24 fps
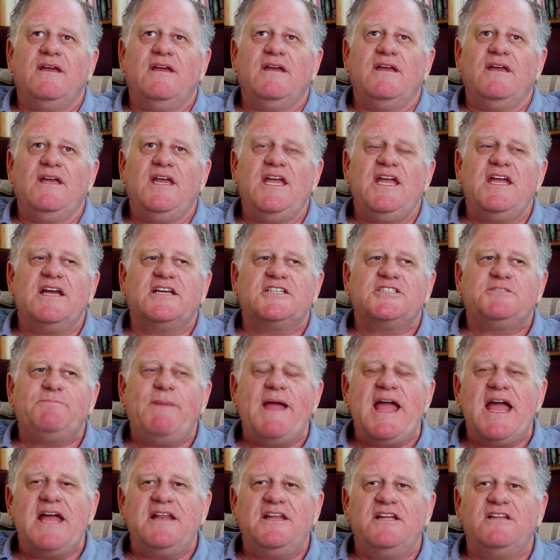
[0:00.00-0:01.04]
He
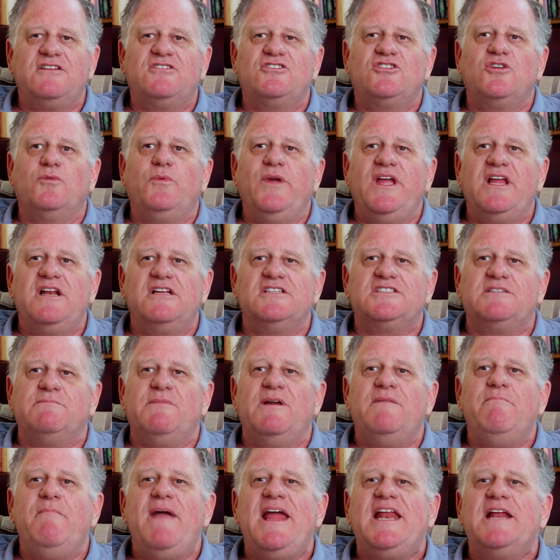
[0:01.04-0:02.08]
expanded
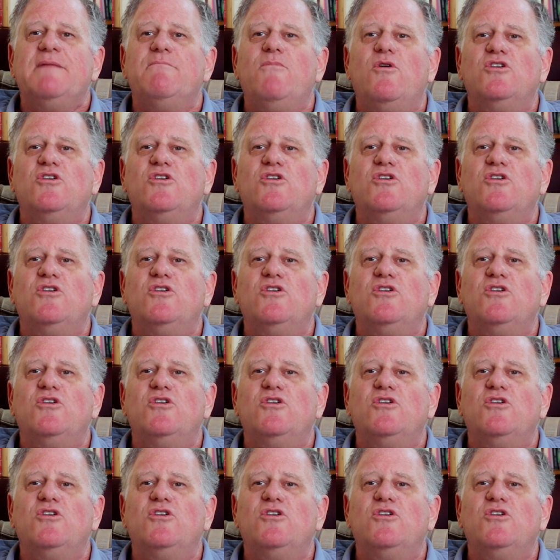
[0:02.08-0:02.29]
surrealism and made it